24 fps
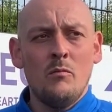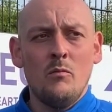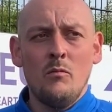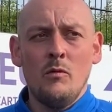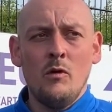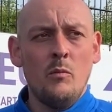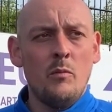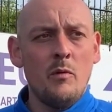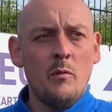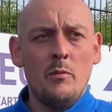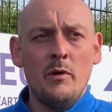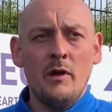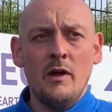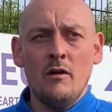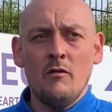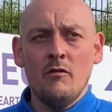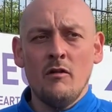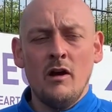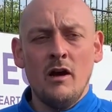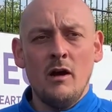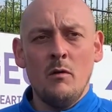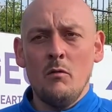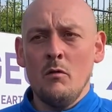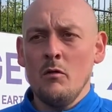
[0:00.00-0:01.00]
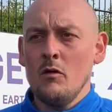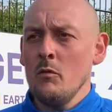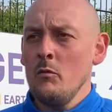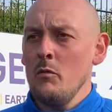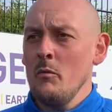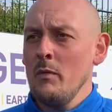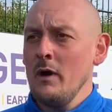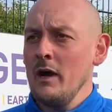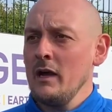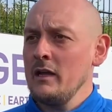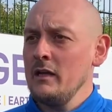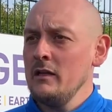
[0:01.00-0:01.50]
We'll prepare right. We're coming
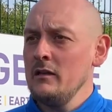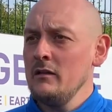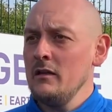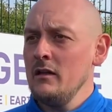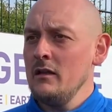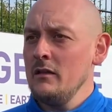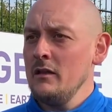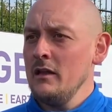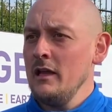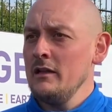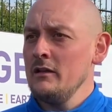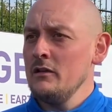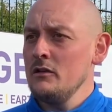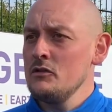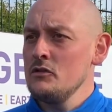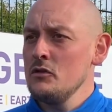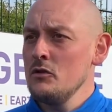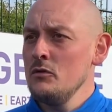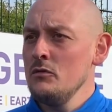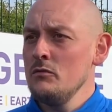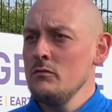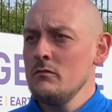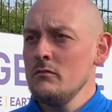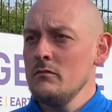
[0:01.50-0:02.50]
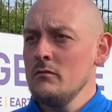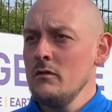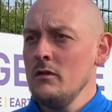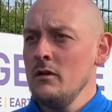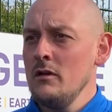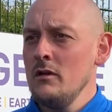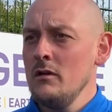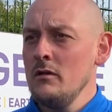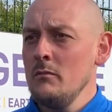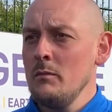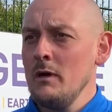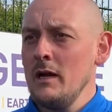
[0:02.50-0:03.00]
back in at the end of June,
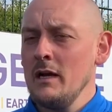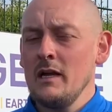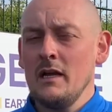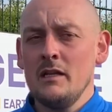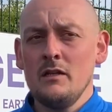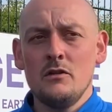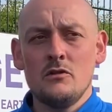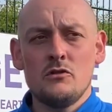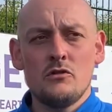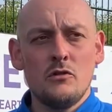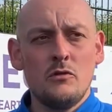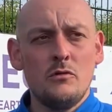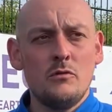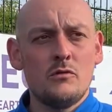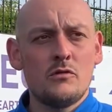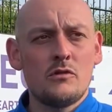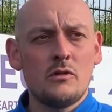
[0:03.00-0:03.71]
back end of June.